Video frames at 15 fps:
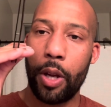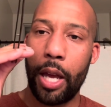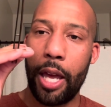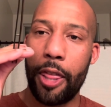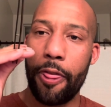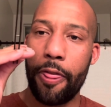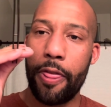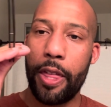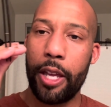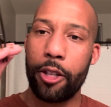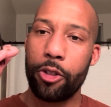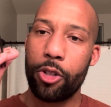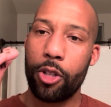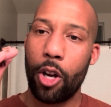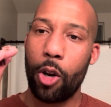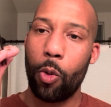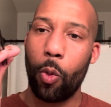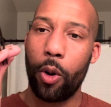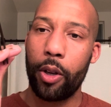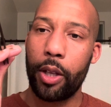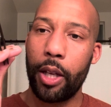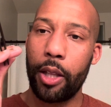and then start
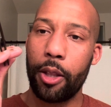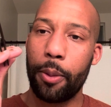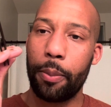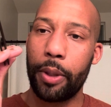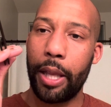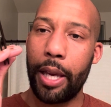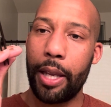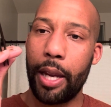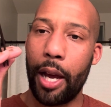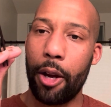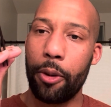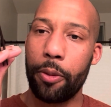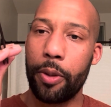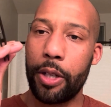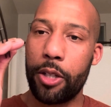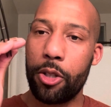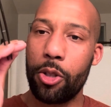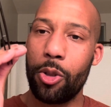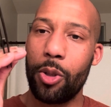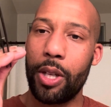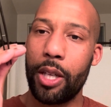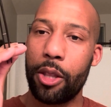working the blade out until you
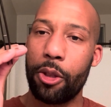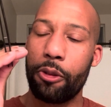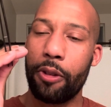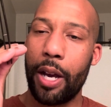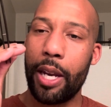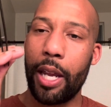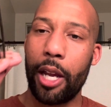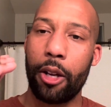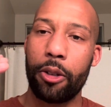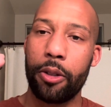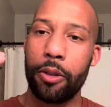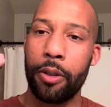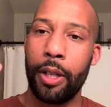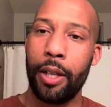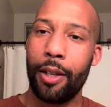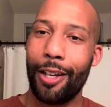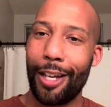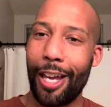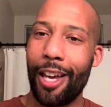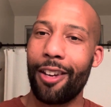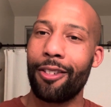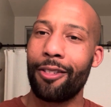get the right angle.
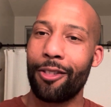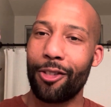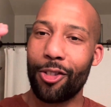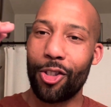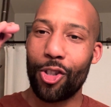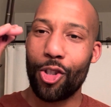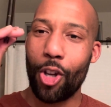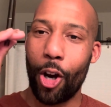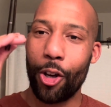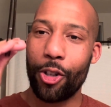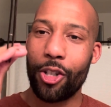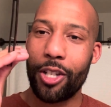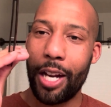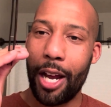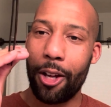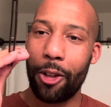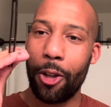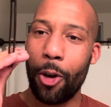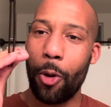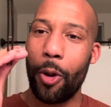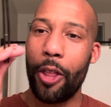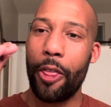Again, start
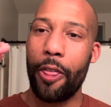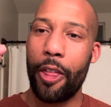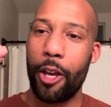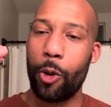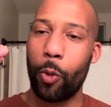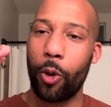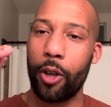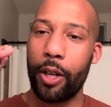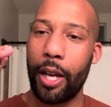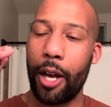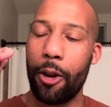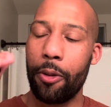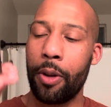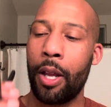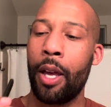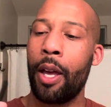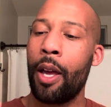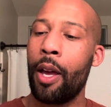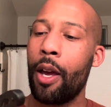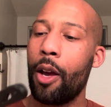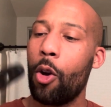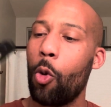shallow and then work out.
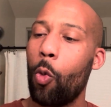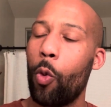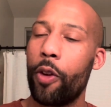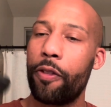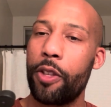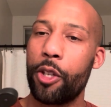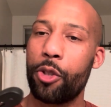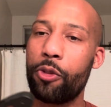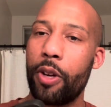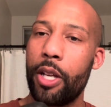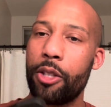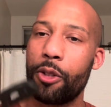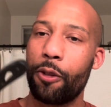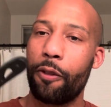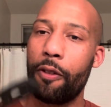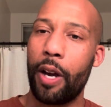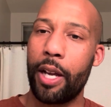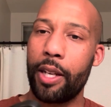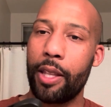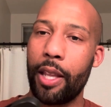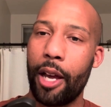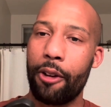With this razor,
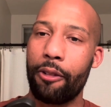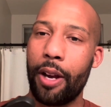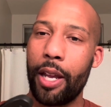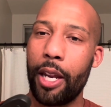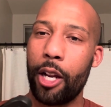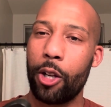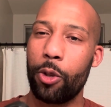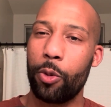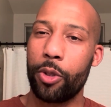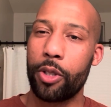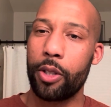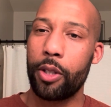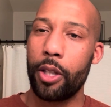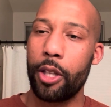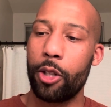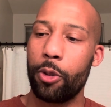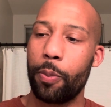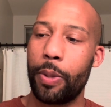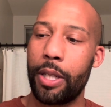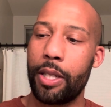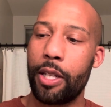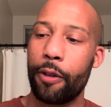finding that right angle was a little
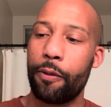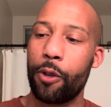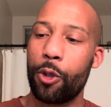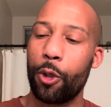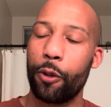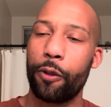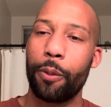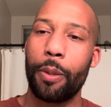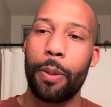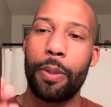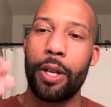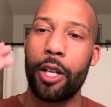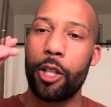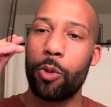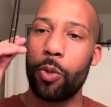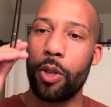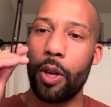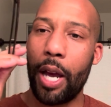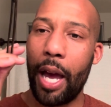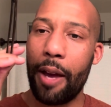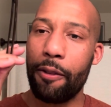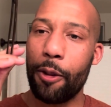bit difficult for me because when you
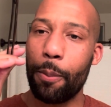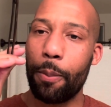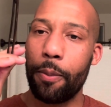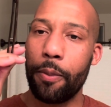have it